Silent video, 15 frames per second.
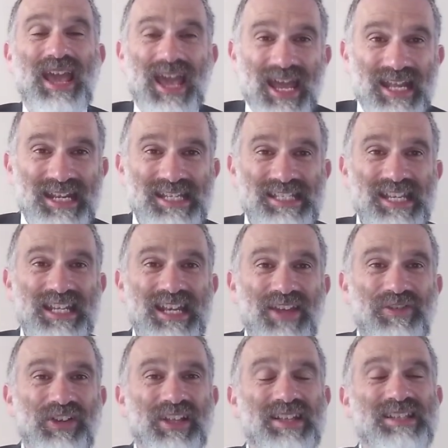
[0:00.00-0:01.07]
It is
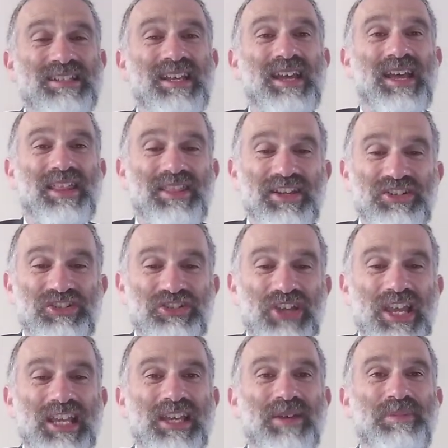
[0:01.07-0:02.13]
significant that
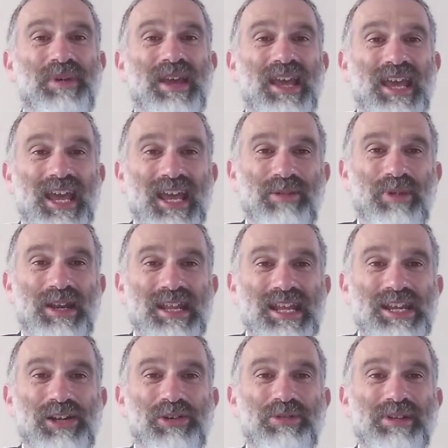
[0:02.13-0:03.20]
Jacob, when he
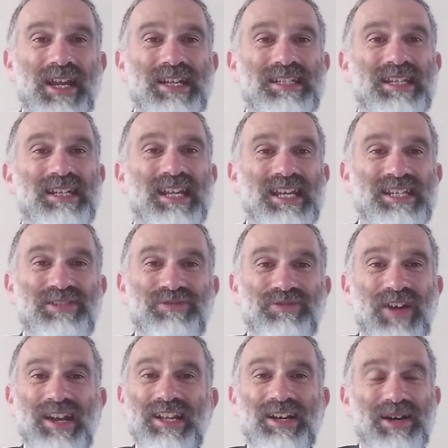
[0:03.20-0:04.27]
created his
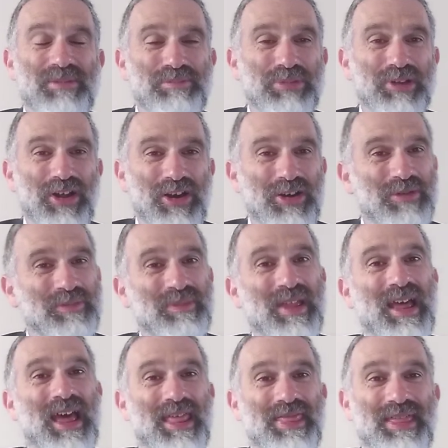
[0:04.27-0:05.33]
very humble home,
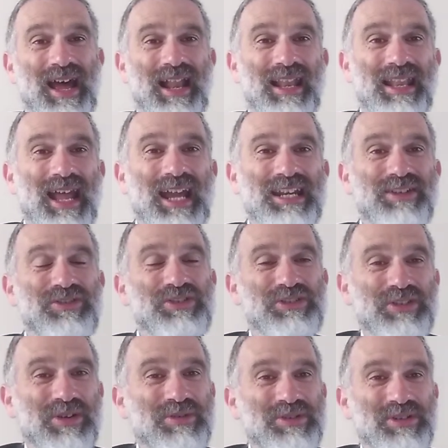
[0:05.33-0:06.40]
that line of
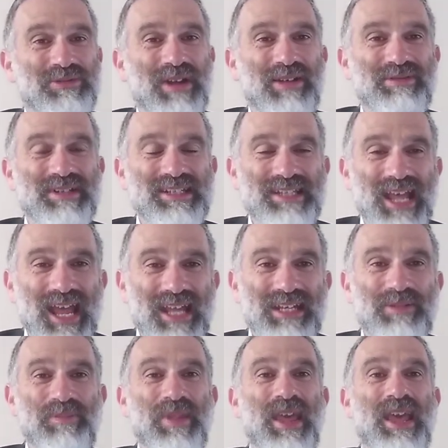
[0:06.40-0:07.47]
stones around his head,
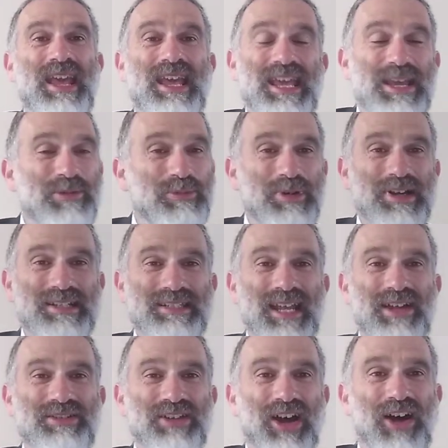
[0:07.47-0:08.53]
he worked
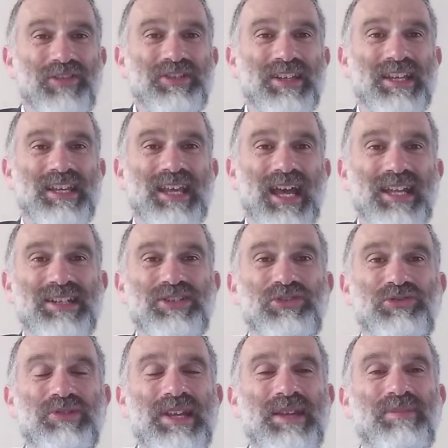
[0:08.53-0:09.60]
out, after he had his
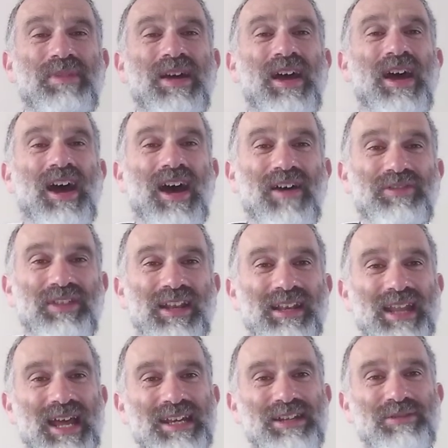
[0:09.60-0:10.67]
dream of the
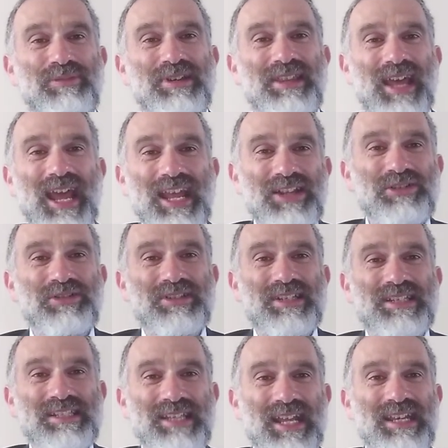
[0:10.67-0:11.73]
ladder with angels
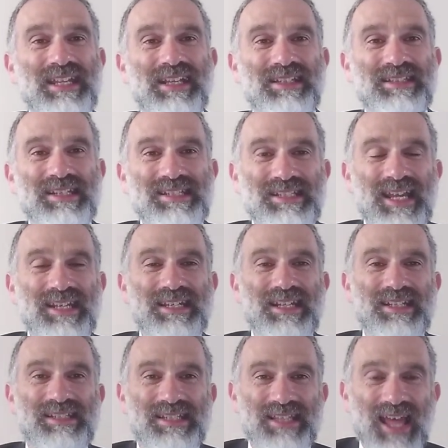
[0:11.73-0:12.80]
ascending and
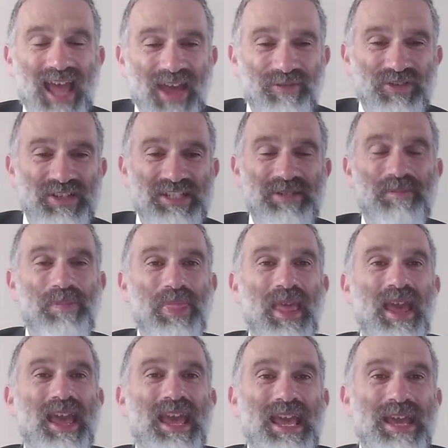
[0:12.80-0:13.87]
descending to the heavens,
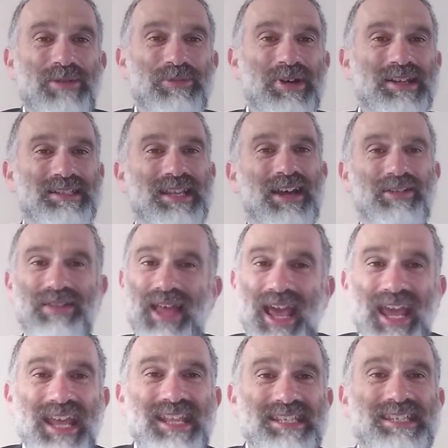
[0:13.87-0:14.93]
he worked out,
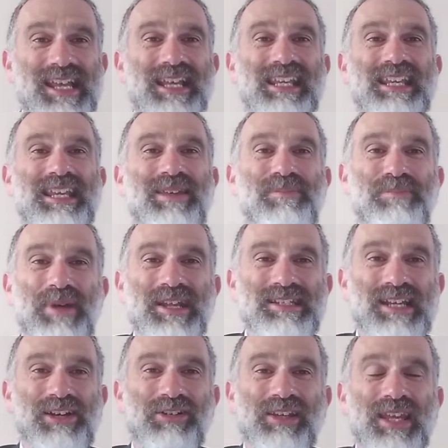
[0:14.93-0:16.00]
Ein zeh ki im Beit
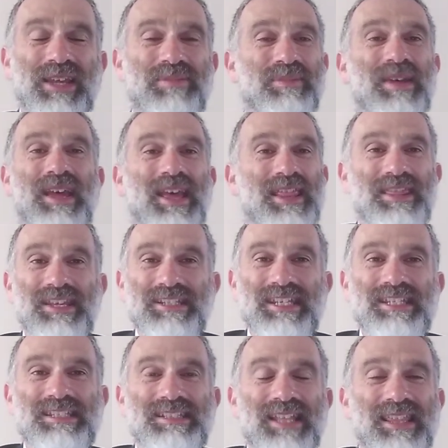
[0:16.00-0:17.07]
Elokim, this
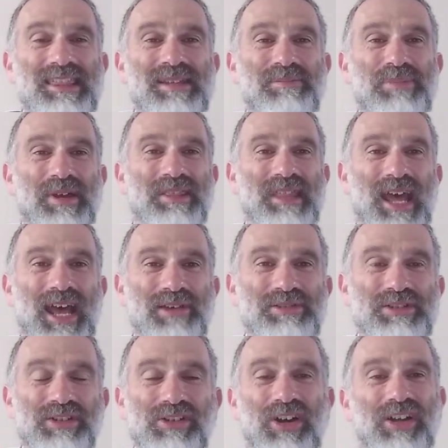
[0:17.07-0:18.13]
is nothing but the
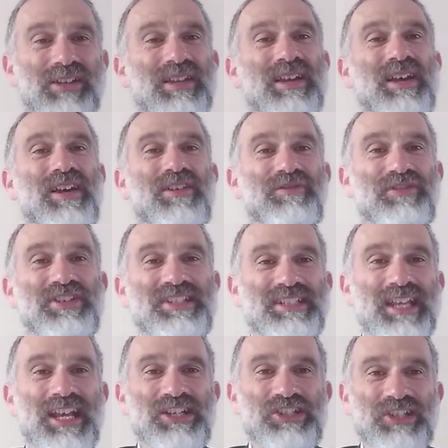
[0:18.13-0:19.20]
house of God,
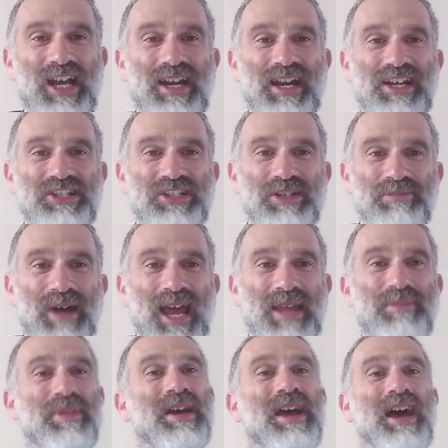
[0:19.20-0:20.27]
v'zeh sha'ar
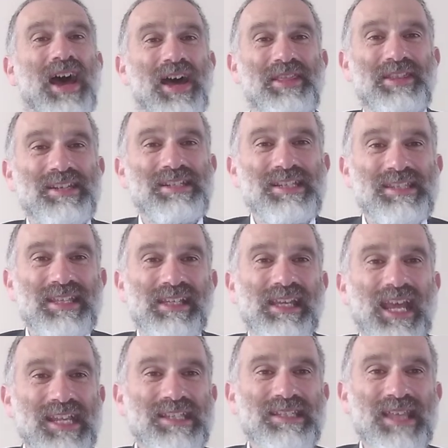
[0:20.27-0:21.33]
hashamayim, and this is the
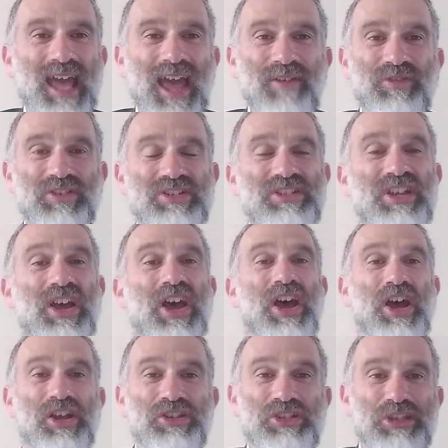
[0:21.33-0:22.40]
gate of the heavens.
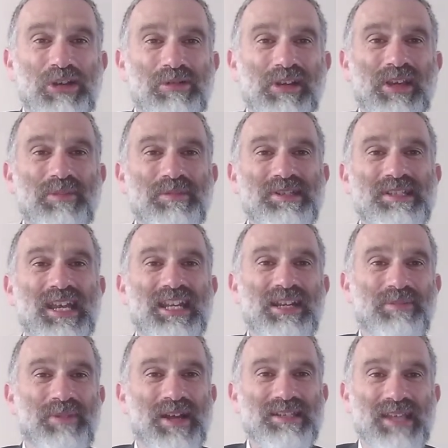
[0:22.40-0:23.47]
And so it can be said
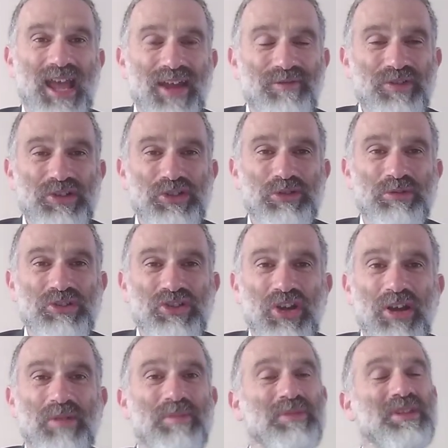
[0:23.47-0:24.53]
about every Jewish
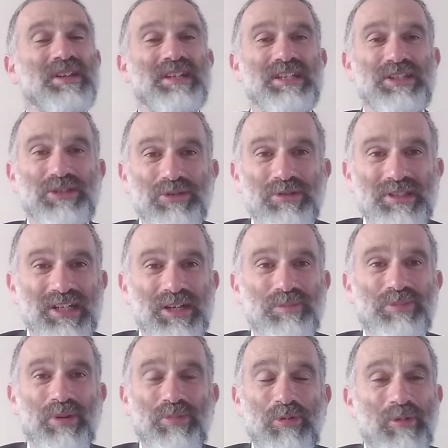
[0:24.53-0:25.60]
home that is used in a
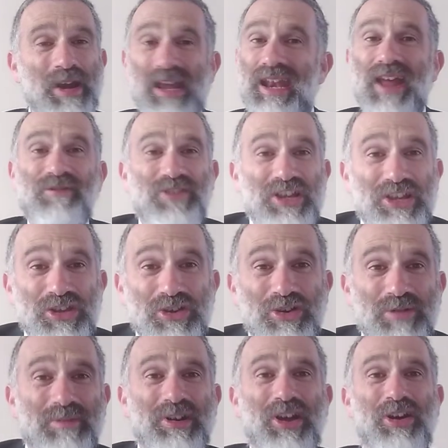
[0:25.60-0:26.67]
proper way, and every
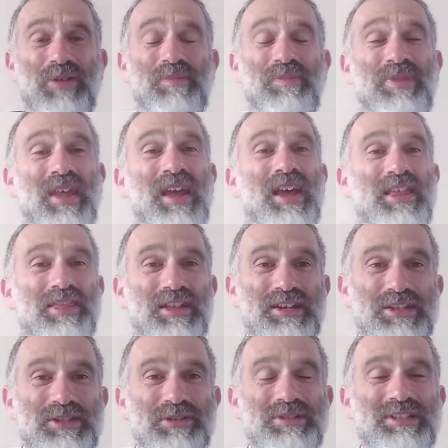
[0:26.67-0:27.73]
human home that
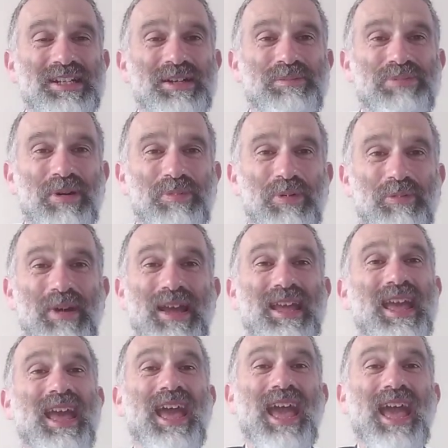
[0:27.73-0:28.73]
is used in a proper way.